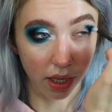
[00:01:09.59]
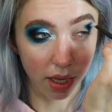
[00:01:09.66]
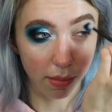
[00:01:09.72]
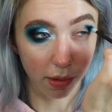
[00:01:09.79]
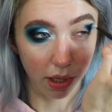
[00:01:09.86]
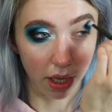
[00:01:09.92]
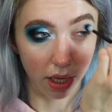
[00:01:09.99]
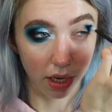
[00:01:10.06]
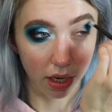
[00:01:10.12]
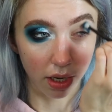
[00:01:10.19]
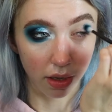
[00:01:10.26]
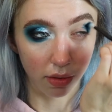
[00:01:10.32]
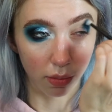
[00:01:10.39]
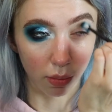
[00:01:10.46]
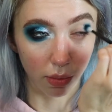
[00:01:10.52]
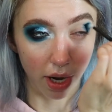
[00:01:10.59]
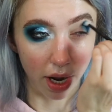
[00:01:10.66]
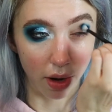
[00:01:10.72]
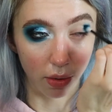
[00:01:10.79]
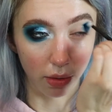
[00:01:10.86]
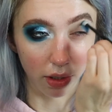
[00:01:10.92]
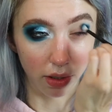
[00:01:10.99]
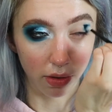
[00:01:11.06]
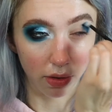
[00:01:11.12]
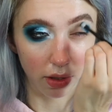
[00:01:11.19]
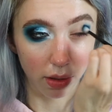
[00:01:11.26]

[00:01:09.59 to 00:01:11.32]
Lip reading: keeping it as round as